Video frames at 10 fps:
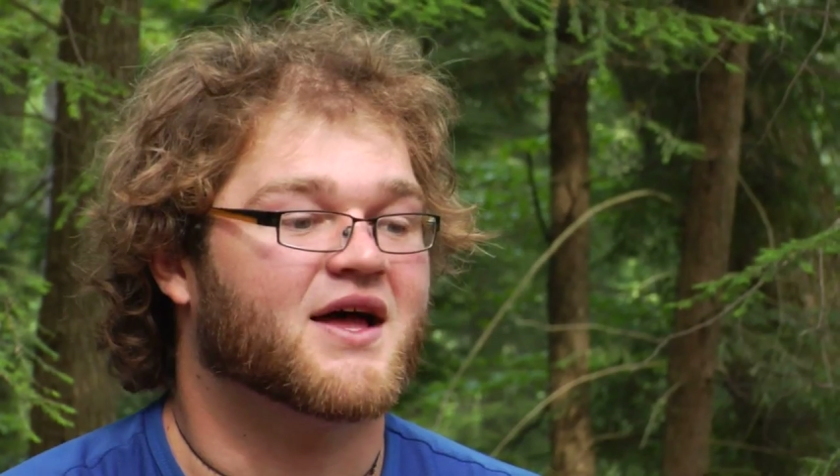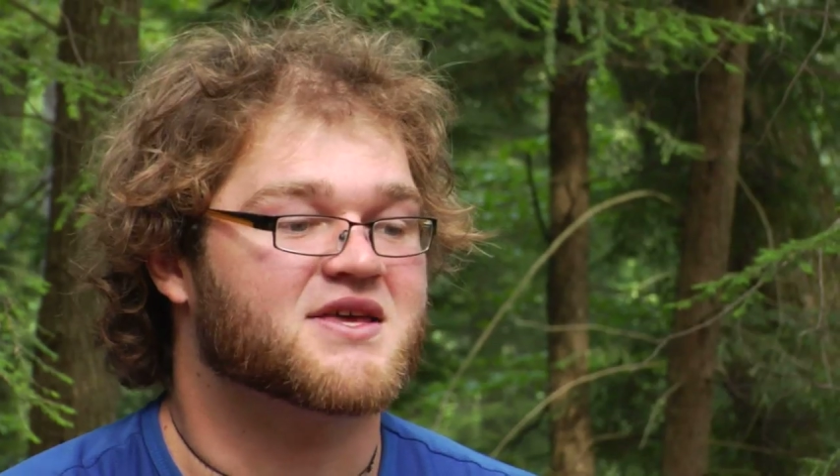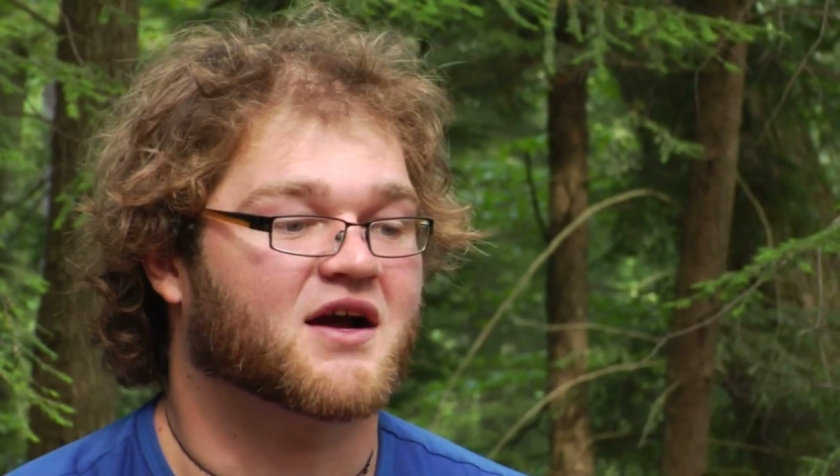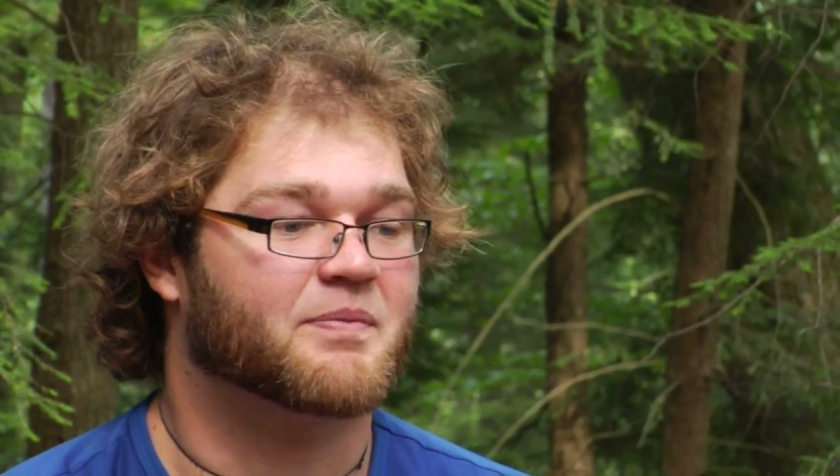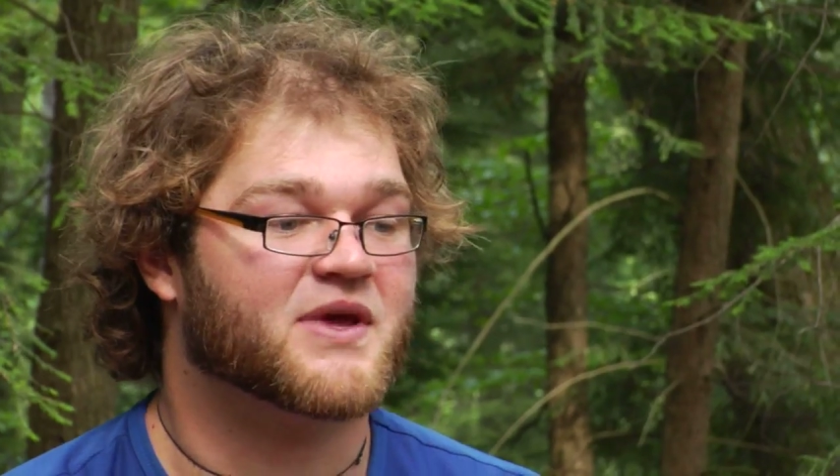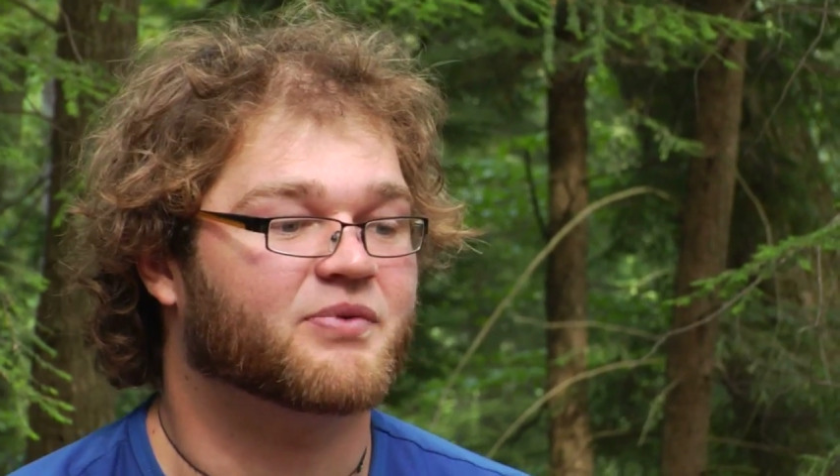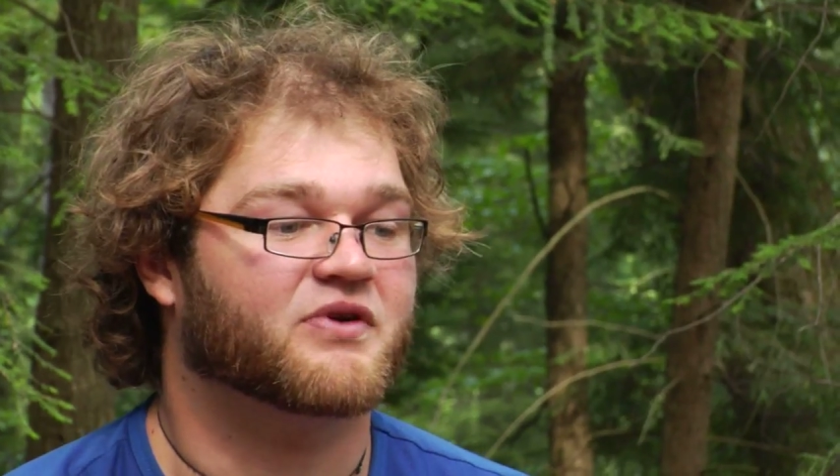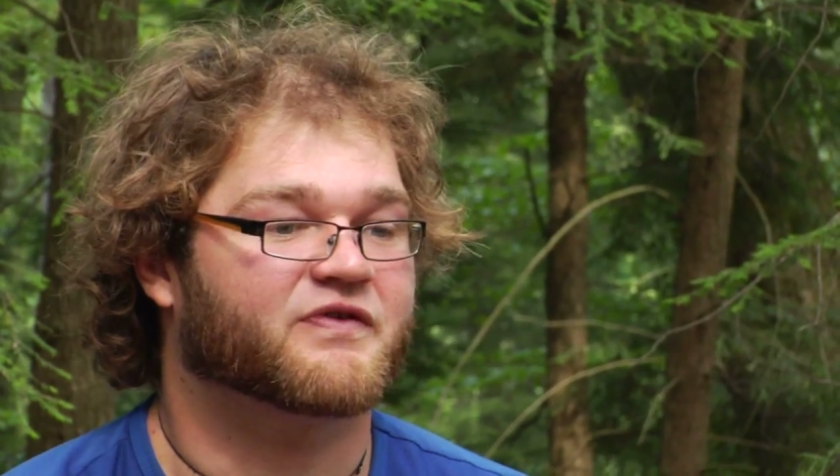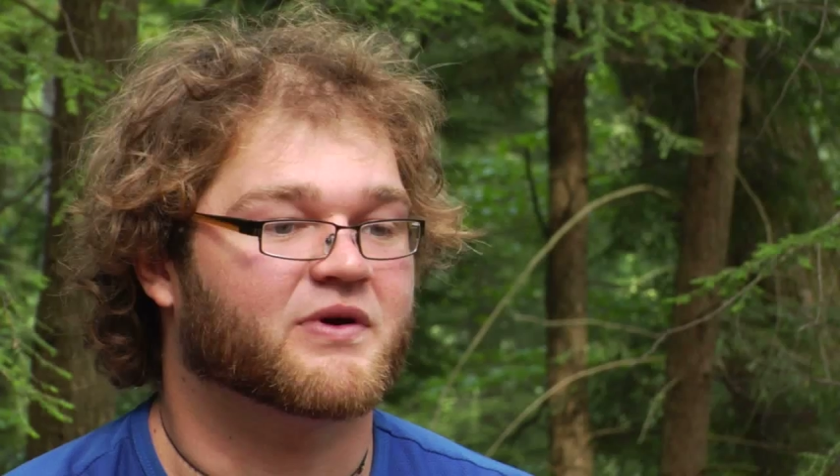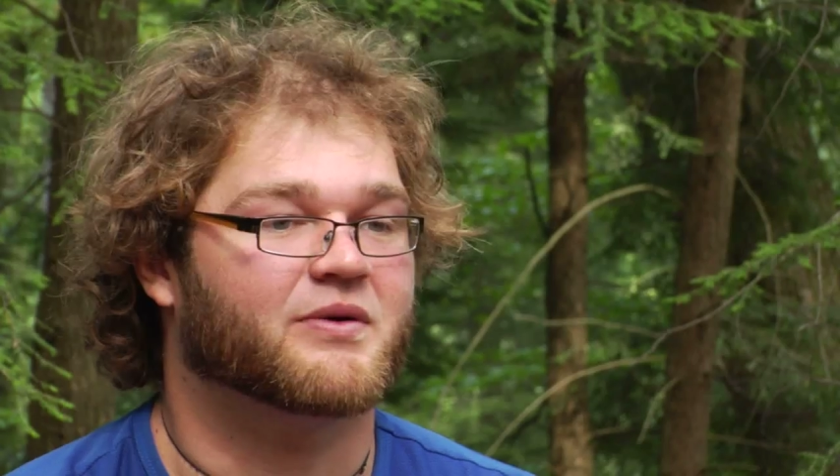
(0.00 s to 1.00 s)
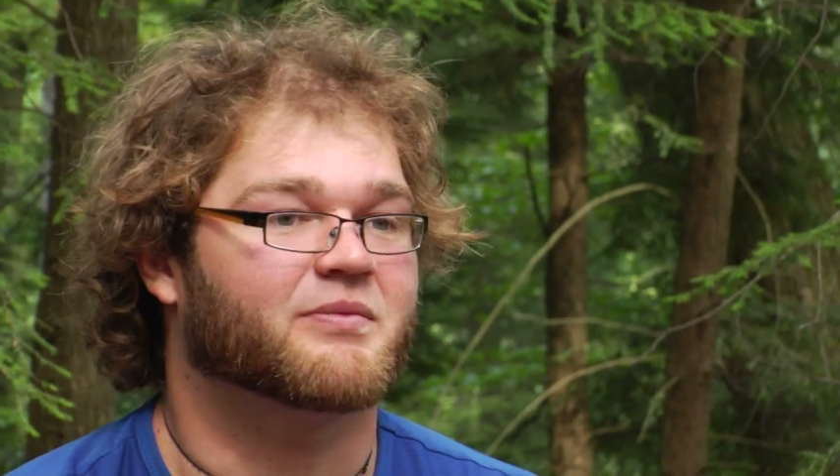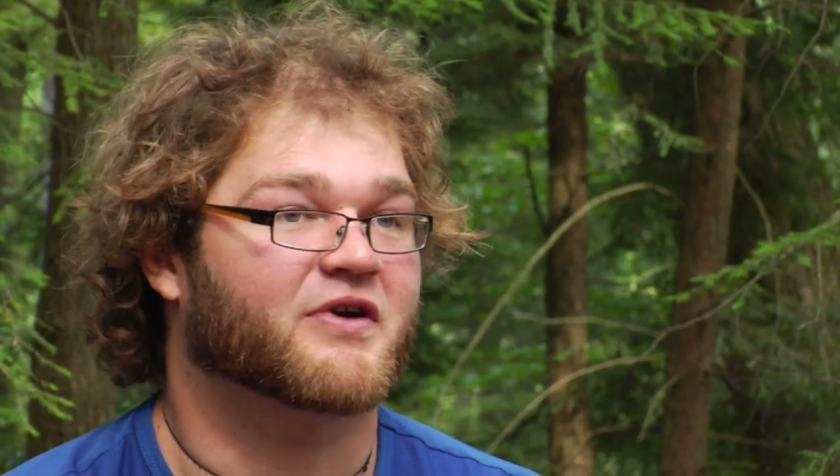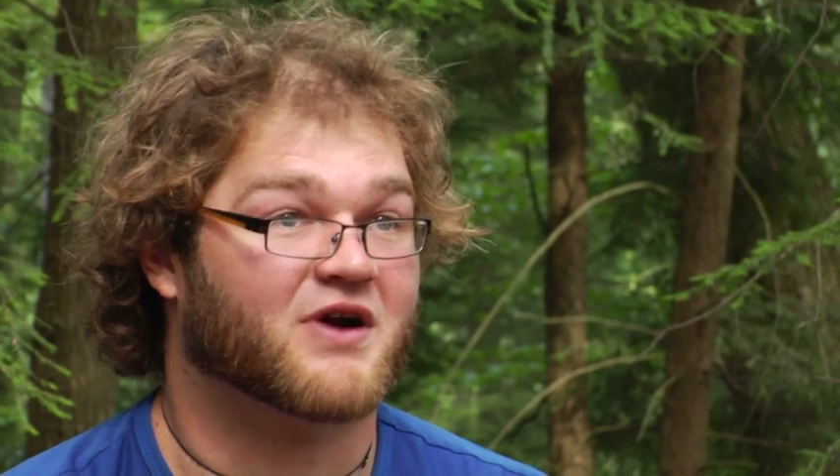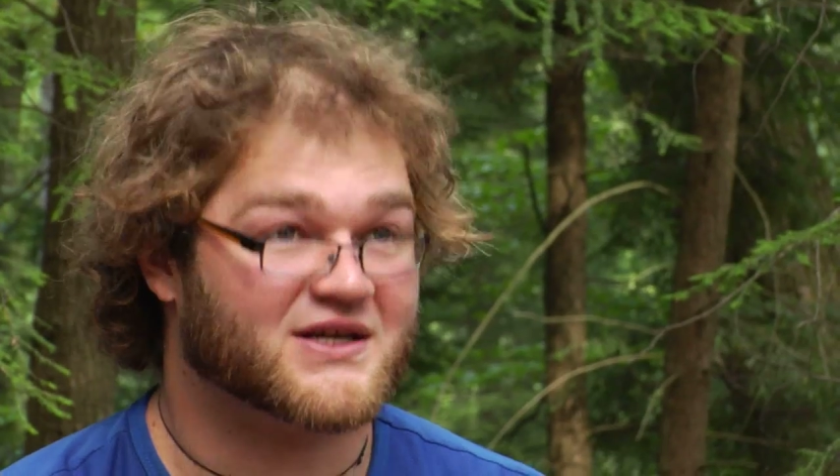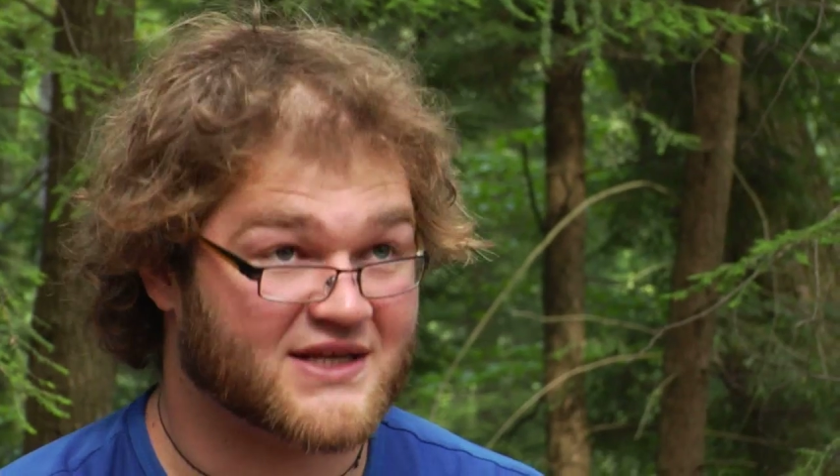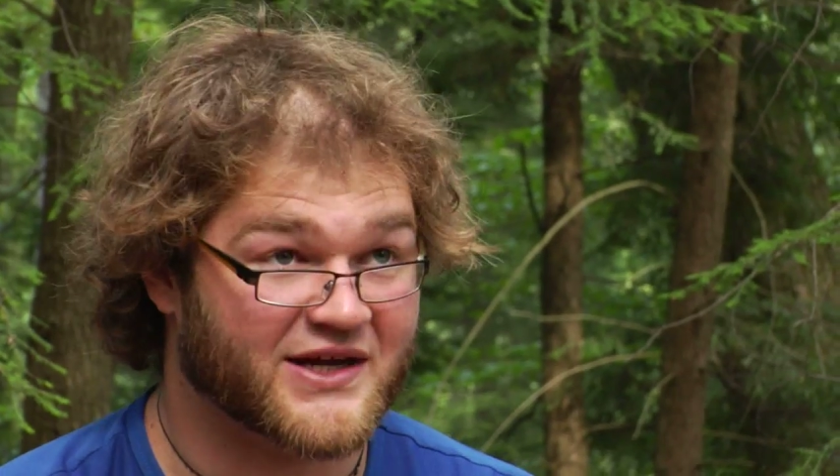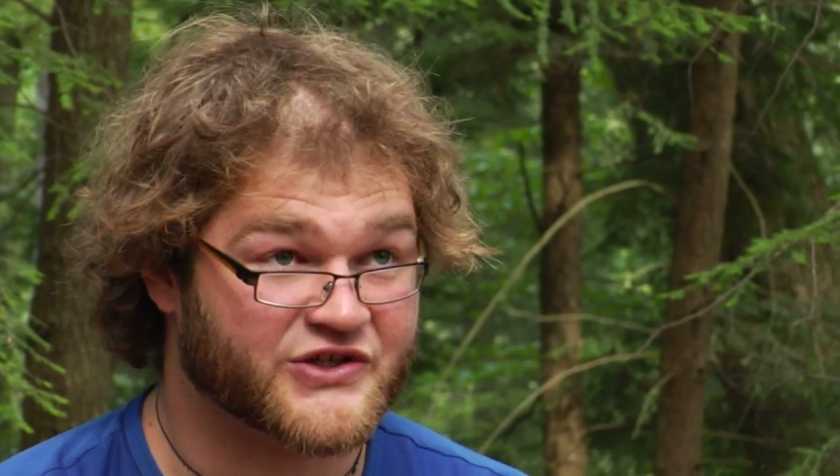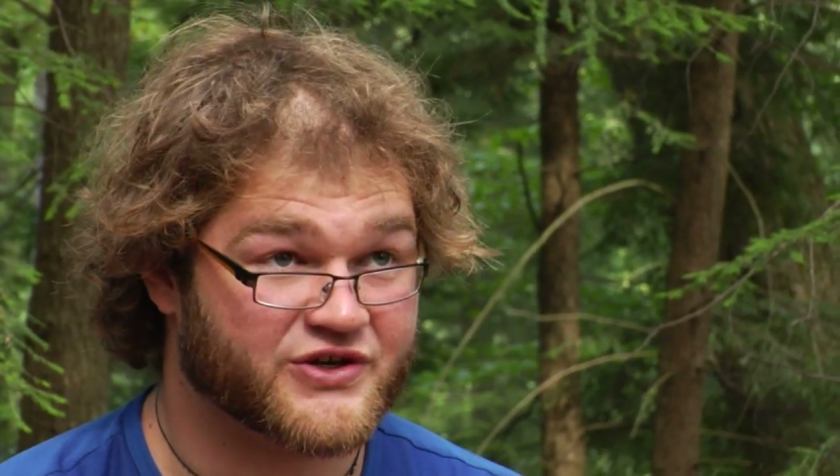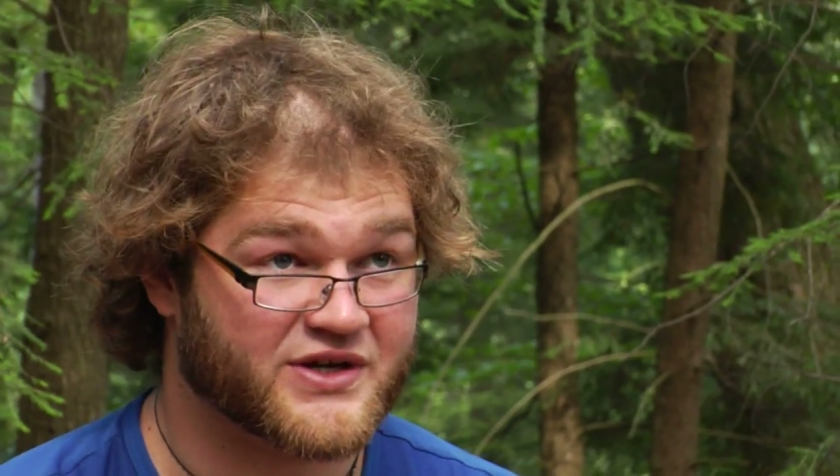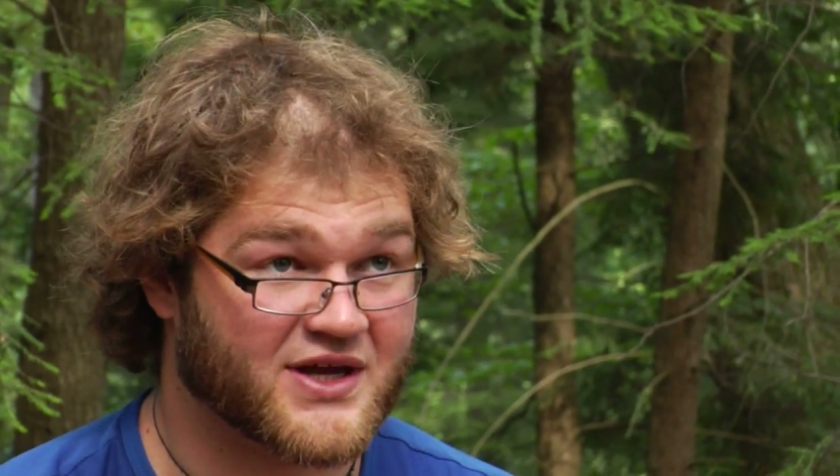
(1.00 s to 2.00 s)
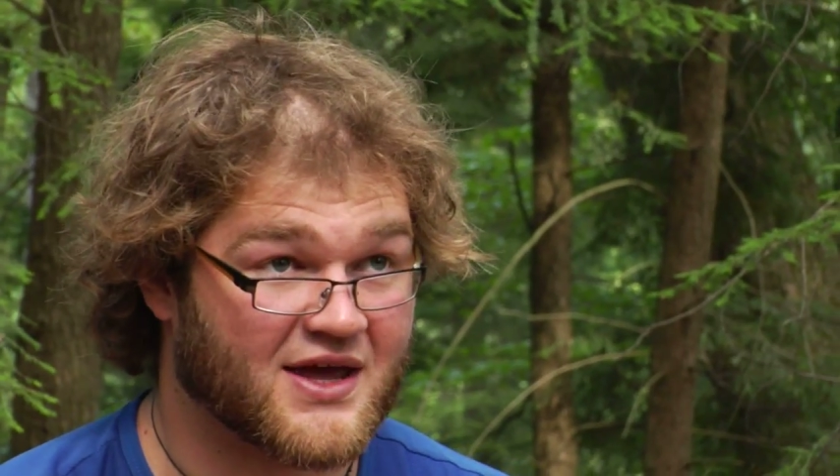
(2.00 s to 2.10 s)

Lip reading: young people from across the country